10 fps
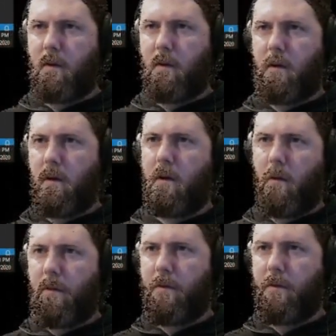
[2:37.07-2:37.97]
an
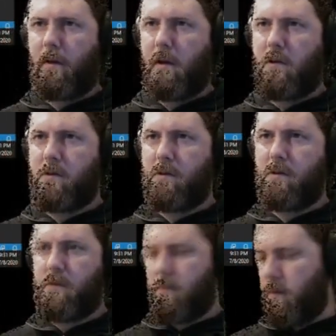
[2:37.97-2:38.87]
authentication
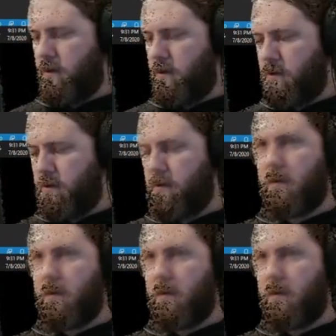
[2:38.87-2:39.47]
switch.